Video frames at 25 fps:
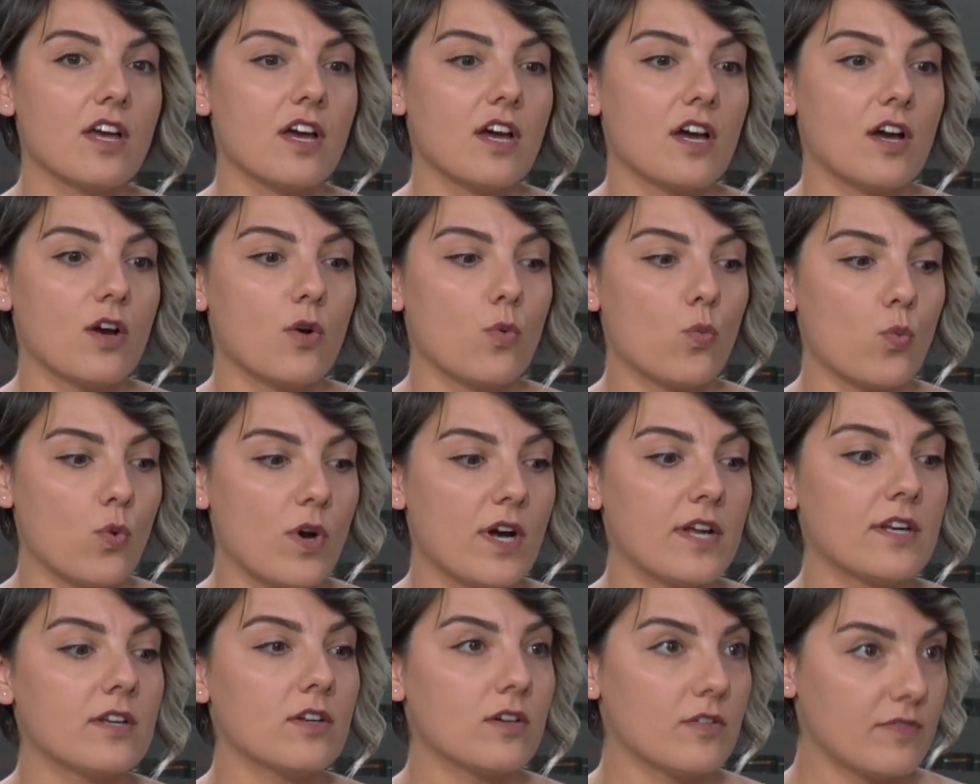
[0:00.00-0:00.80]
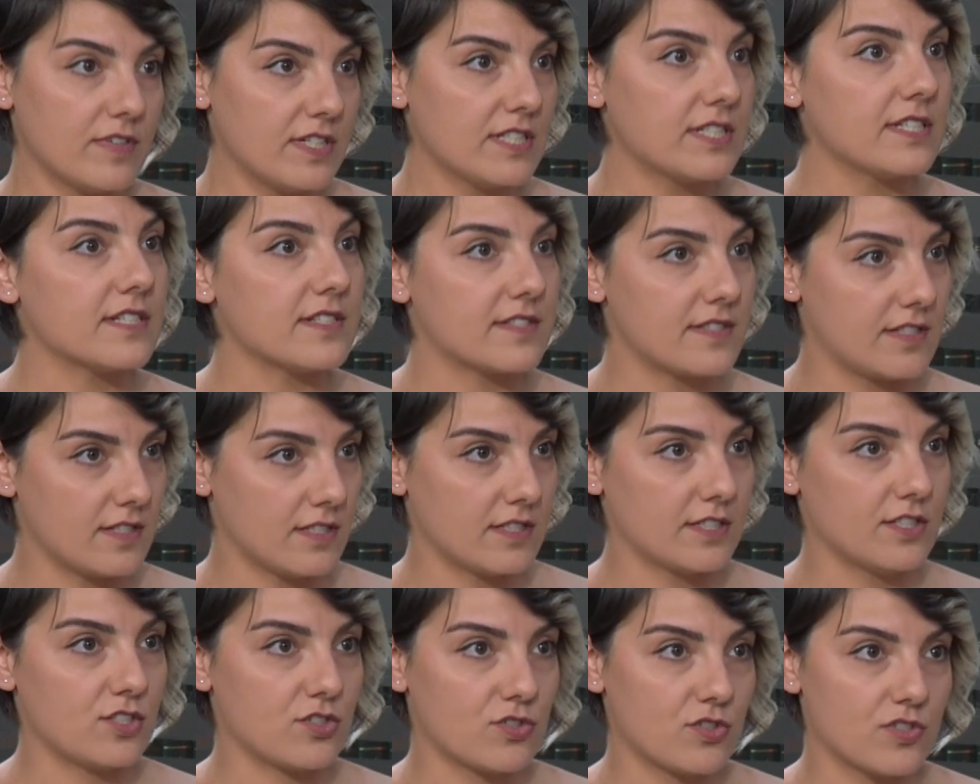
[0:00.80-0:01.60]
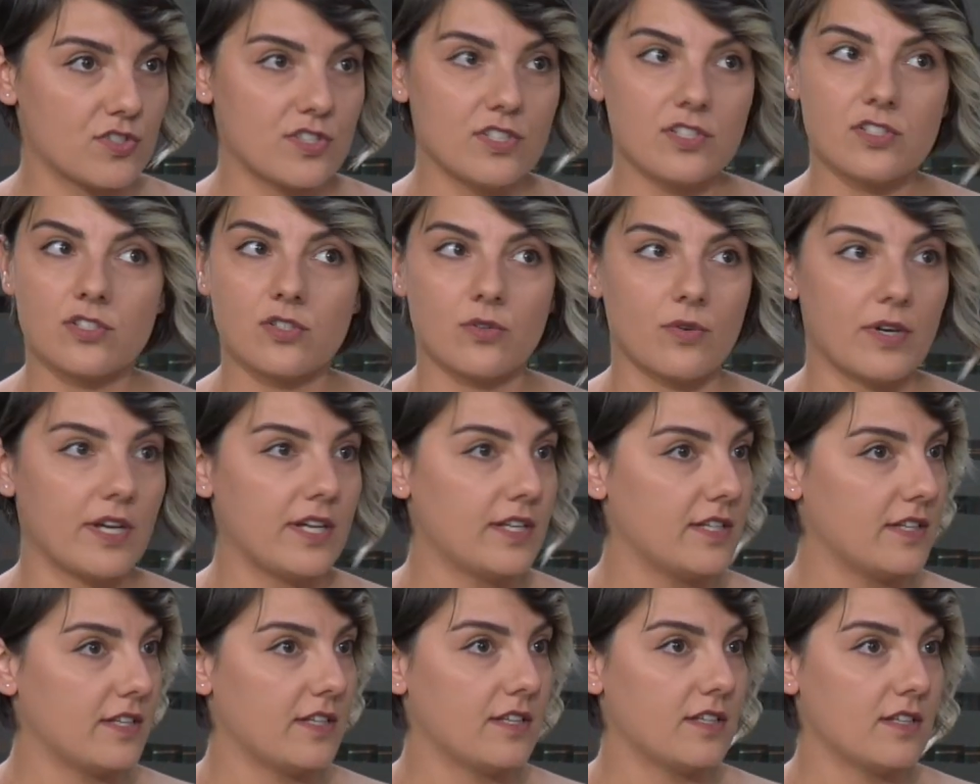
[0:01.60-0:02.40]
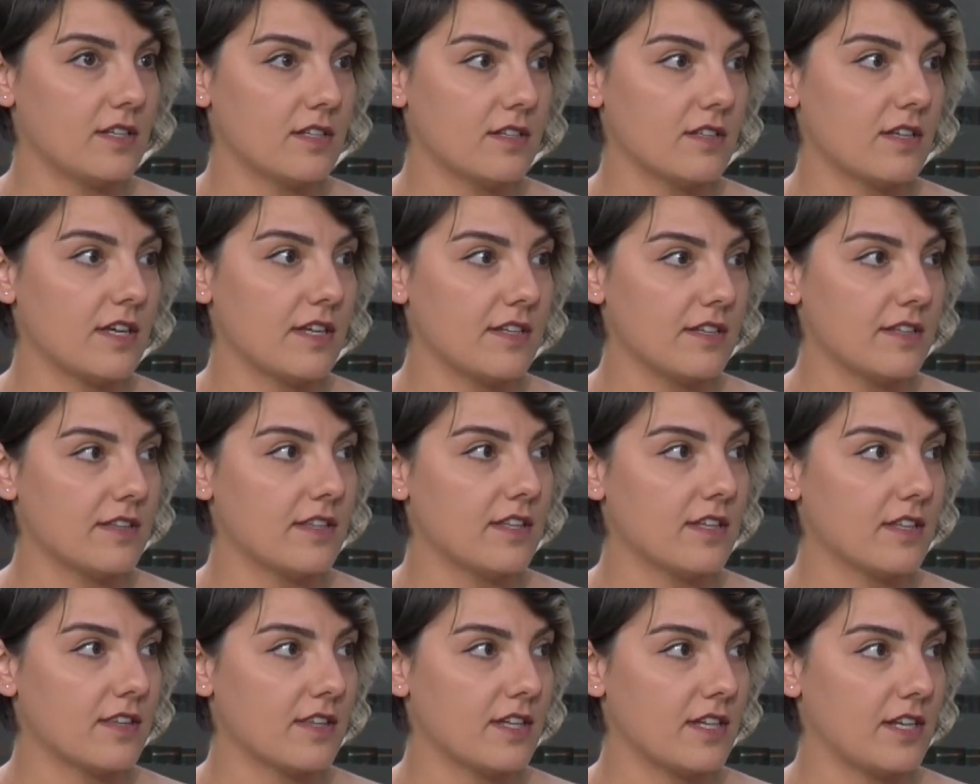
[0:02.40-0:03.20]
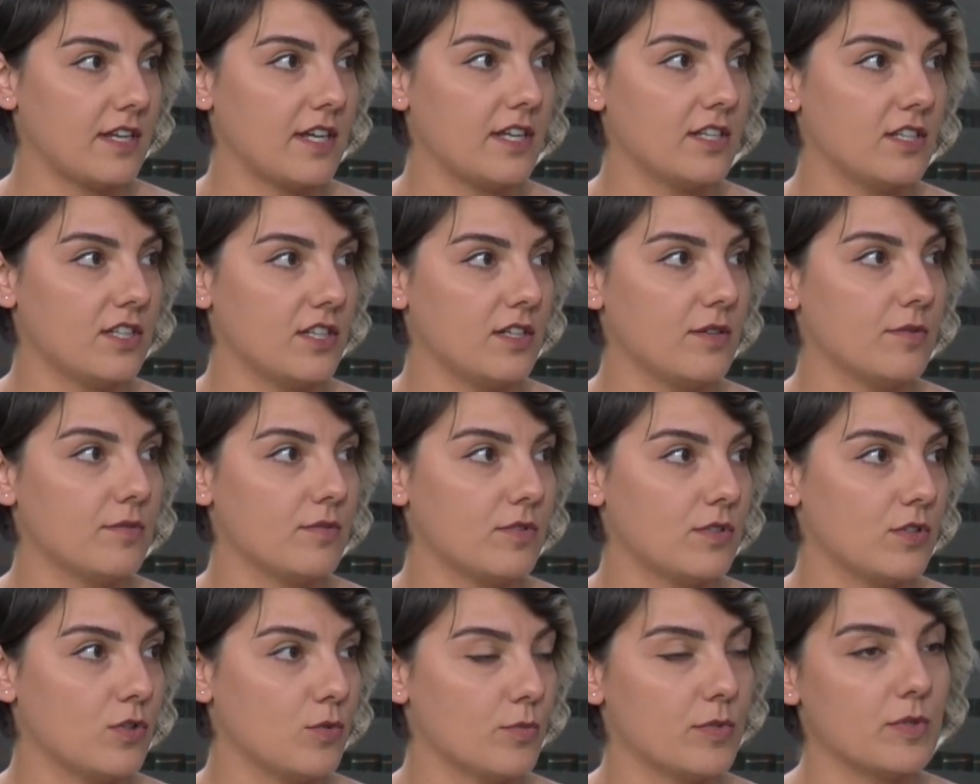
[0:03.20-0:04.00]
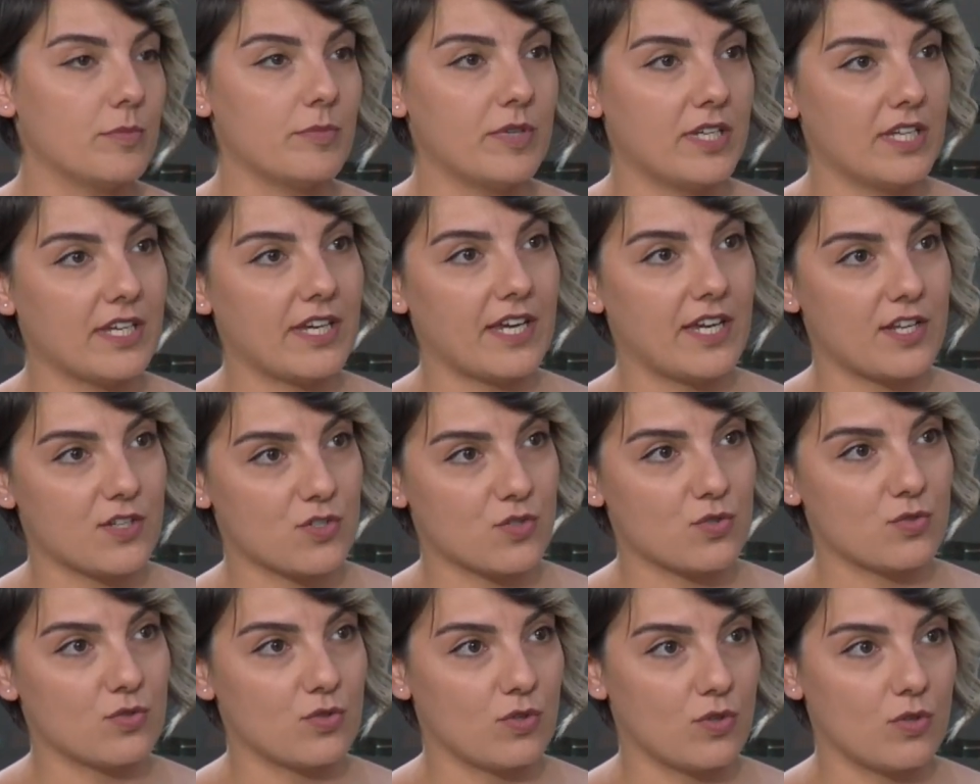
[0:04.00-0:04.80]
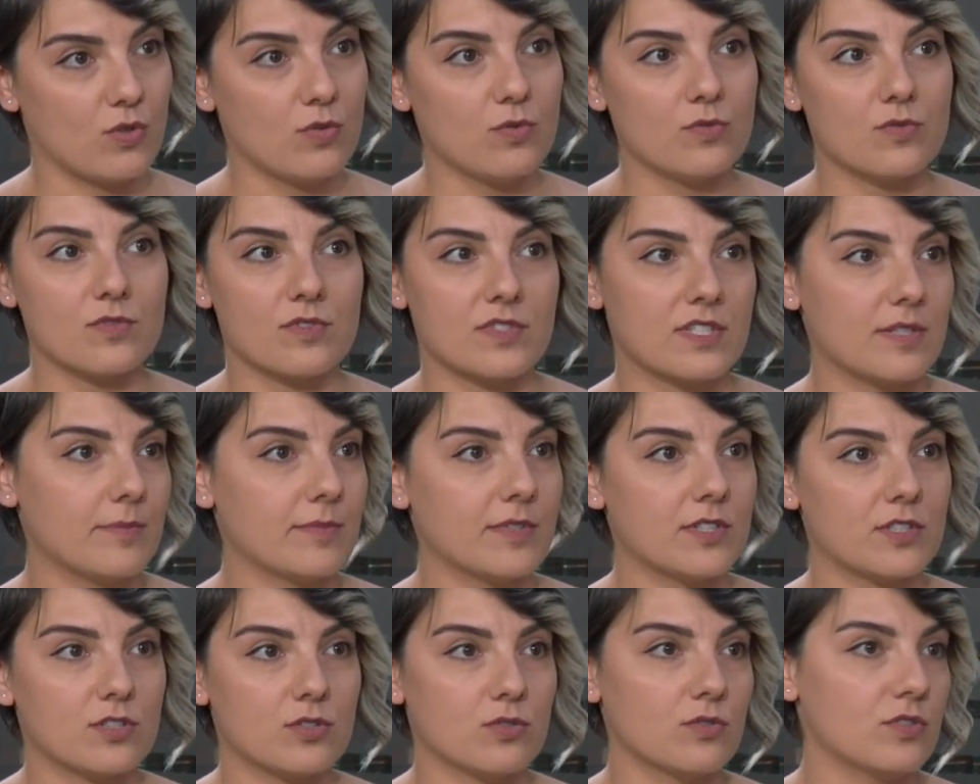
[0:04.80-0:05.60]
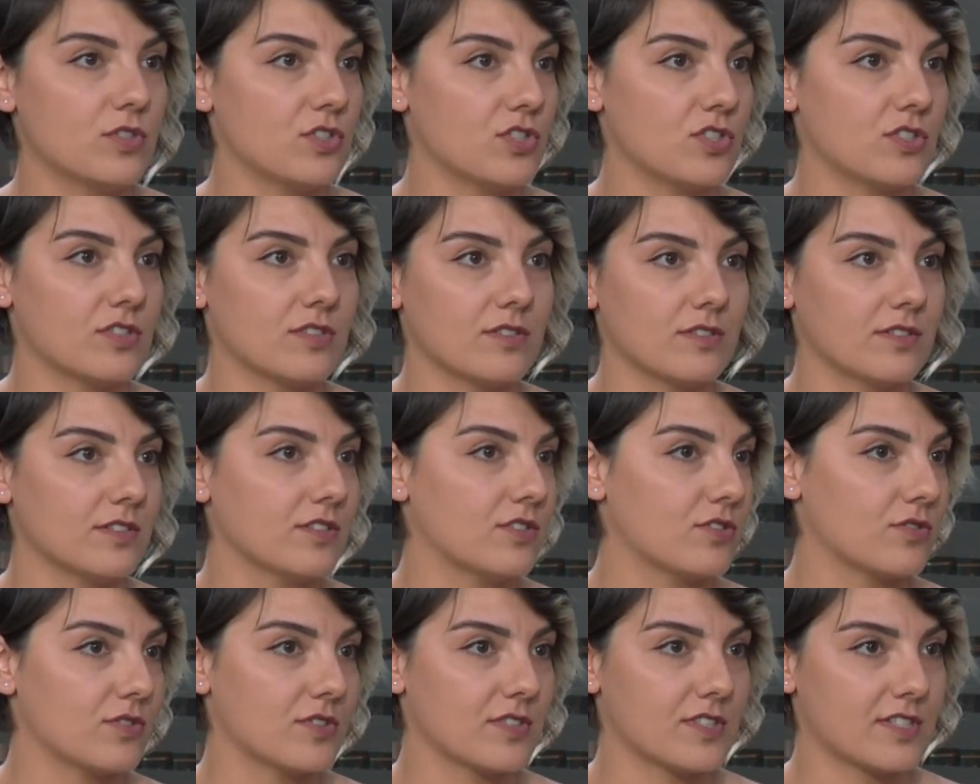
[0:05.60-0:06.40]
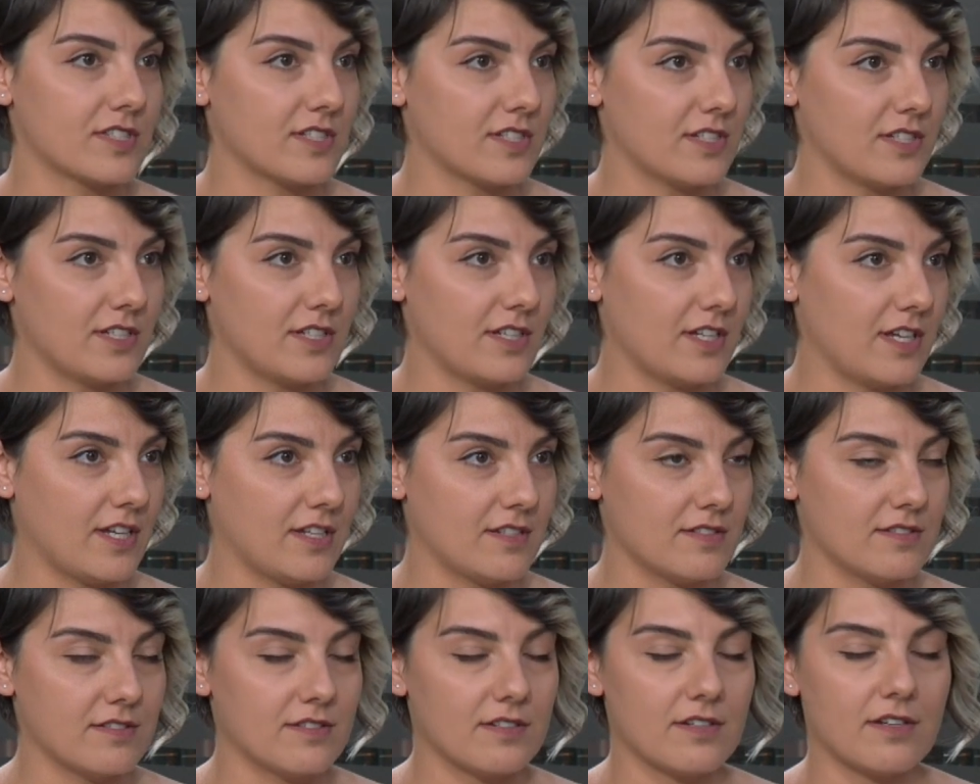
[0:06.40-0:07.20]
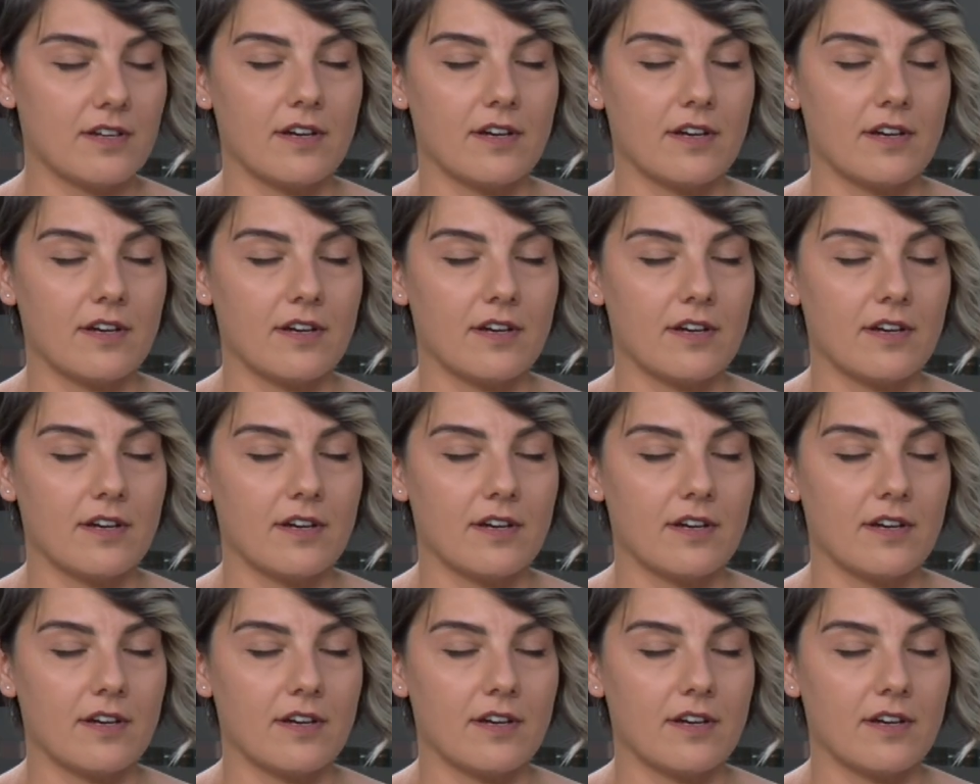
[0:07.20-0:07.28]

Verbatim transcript: Uh, one of it is the literacy, so any anything that any human being has to know, similar to digital literacy and